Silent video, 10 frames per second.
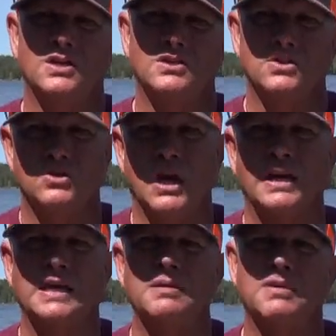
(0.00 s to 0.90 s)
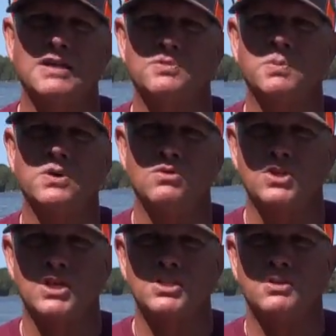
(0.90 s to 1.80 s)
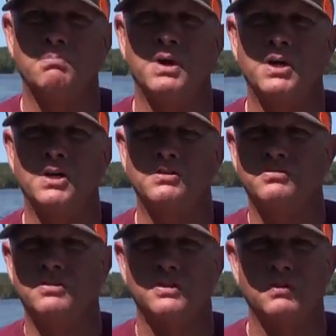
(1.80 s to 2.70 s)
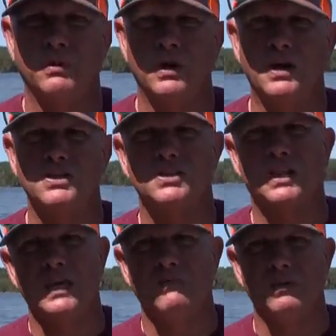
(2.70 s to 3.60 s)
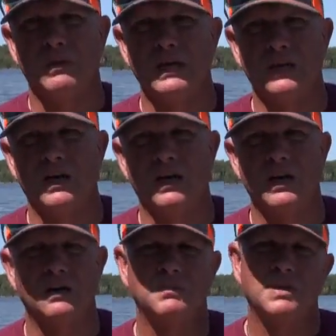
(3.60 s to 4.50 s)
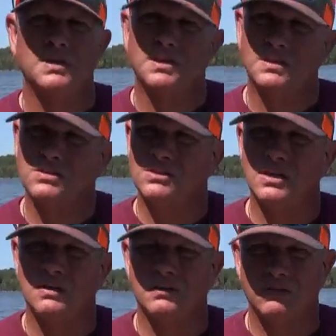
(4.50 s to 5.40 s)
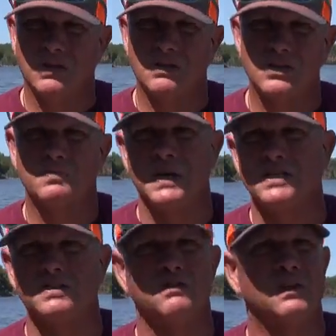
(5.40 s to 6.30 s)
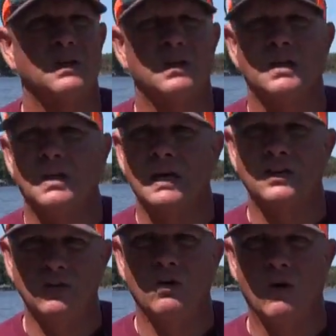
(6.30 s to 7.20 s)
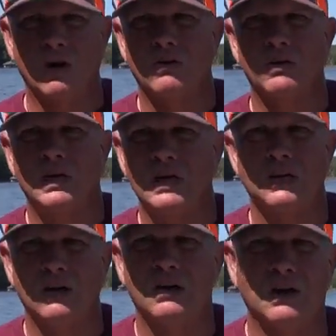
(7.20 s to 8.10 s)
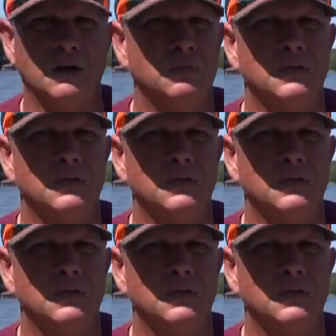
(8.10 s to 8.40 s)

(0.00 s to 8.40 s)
to try to keep that spoon just above the brush to keep from getting hung up, because they're expensive and you are going to get hung up